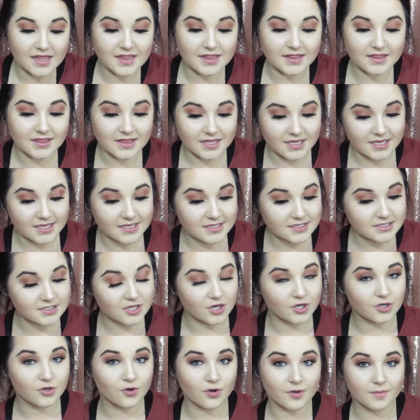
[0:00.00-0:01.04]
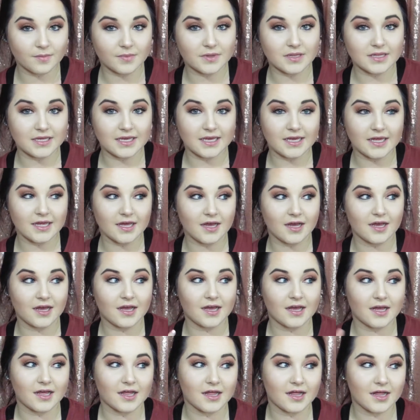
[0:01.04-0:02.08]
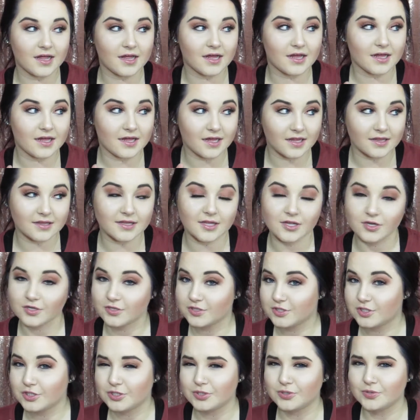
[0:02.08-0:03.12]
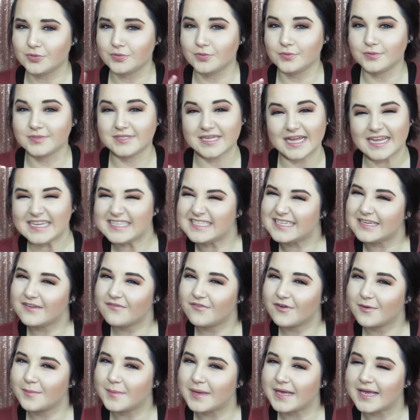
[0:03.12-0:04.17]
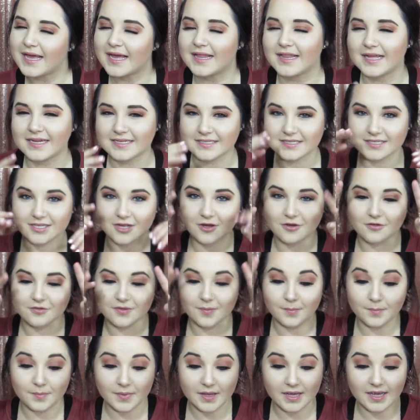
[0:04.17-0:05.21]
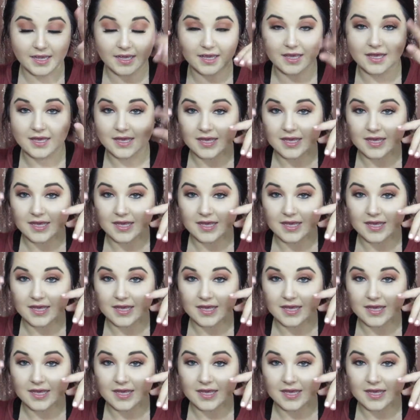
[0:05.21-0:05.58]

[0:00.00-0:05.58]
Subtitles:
These are normally a little too dainty for me. I like to go the big,